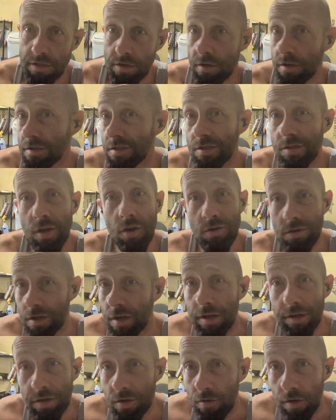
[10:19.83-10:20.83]
You can
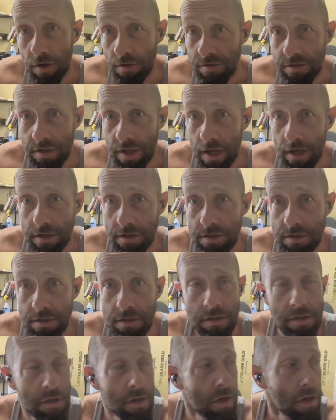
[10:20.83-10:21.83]
certainly do those things,
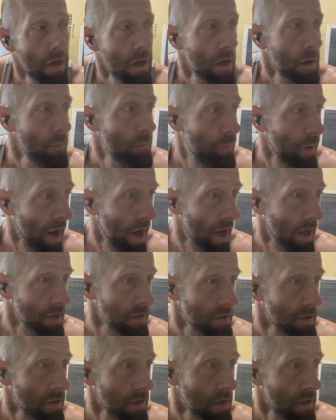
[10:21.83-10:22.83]

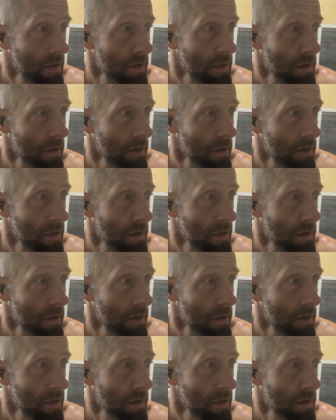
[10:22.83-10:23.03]
but